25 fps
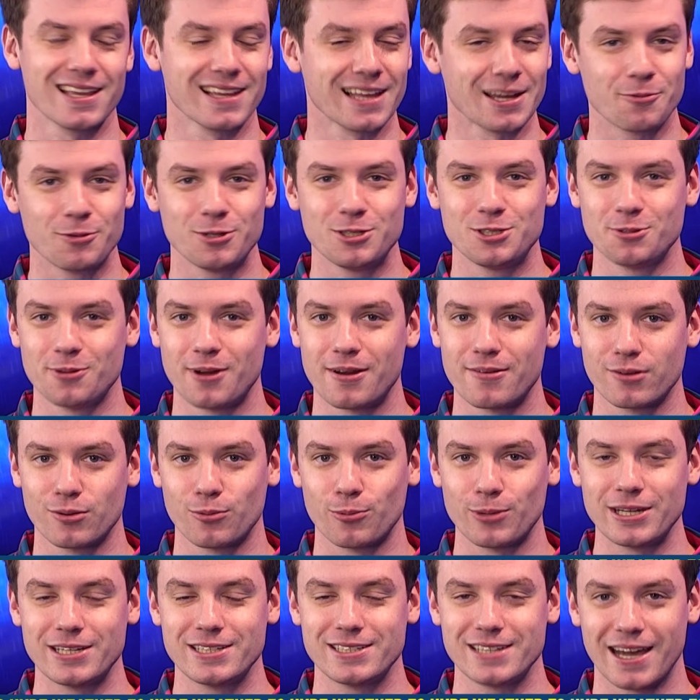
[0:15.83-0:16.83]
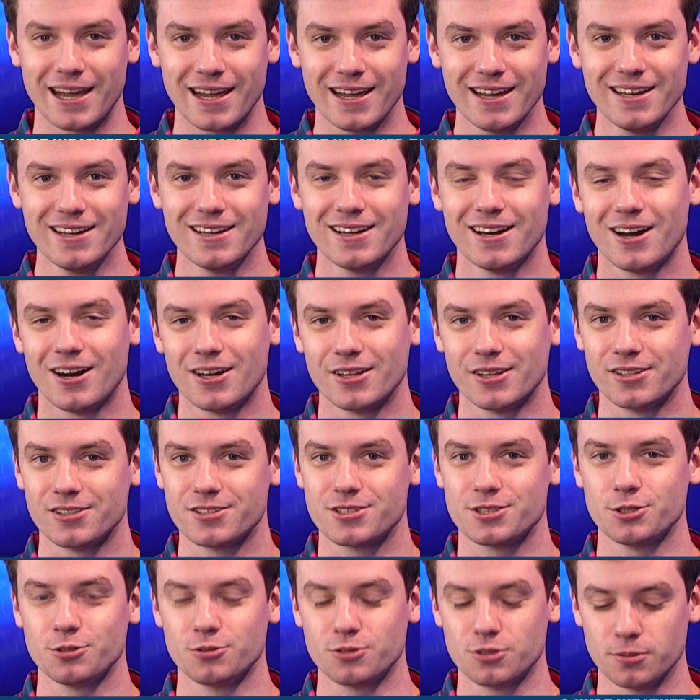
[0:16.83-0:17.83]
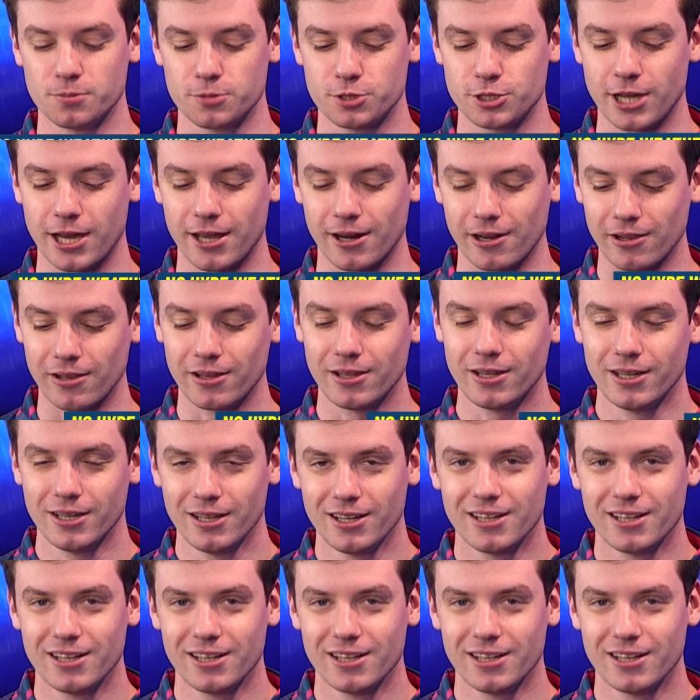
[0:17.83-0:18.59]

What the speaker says: like we do every weekday on this YouTube channel.